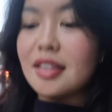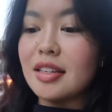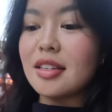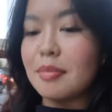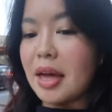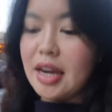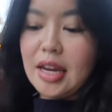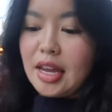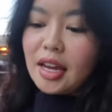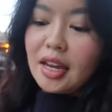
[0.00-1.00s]
did some
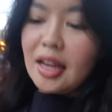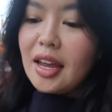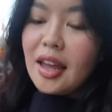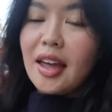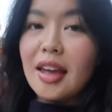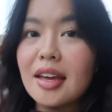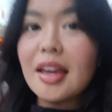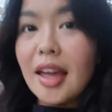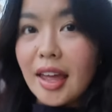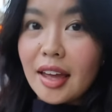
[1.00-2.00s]
editing,
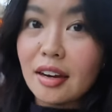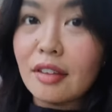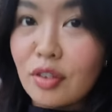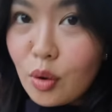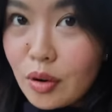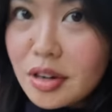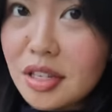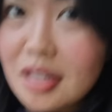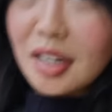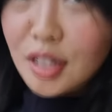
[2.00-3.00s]
and of
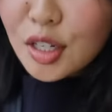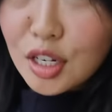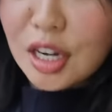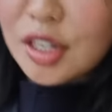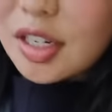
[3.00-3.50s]
course, change